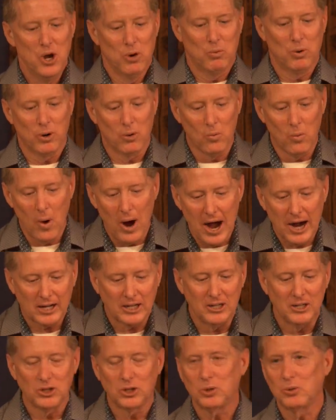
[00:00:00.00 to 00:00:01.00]
We're
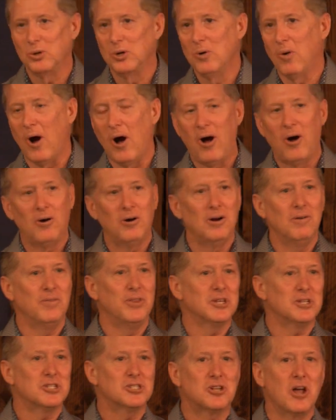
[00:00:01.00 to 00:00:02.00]
walking through all of
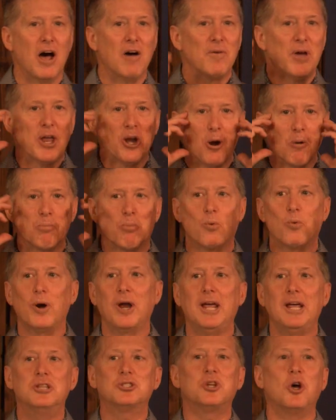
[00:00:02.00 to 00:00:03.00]
this stuff and our
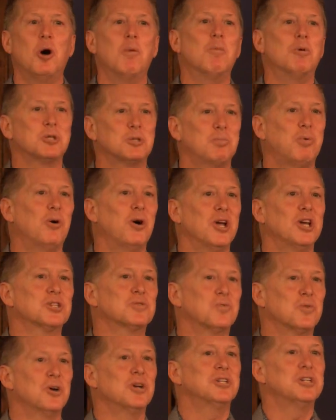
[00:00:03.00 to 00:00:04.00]
brains almost play us
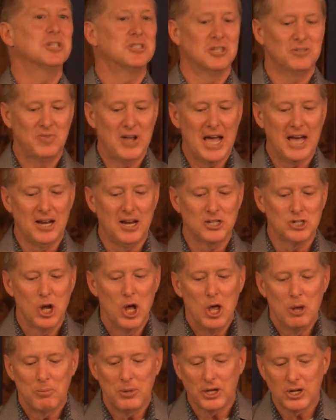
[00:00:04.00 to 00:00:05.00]
for a disadvantage
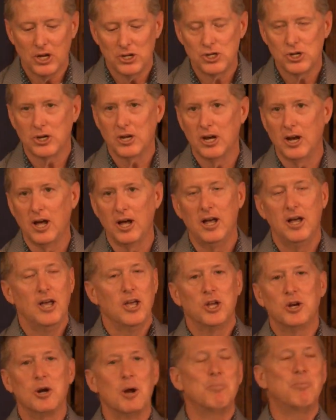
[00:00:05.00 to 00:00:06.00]
because you're in
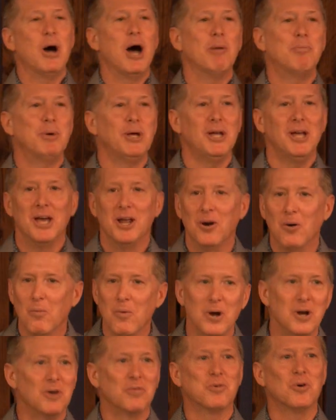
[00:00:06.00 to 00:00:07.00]
a puppy in a
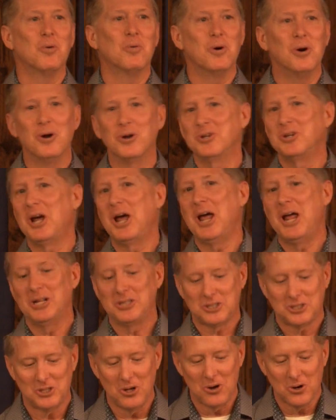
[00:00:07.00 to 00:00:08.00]
wonderful world. Yay,
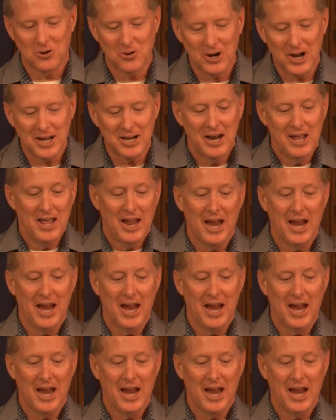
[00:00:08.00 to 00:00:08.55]
it's so great.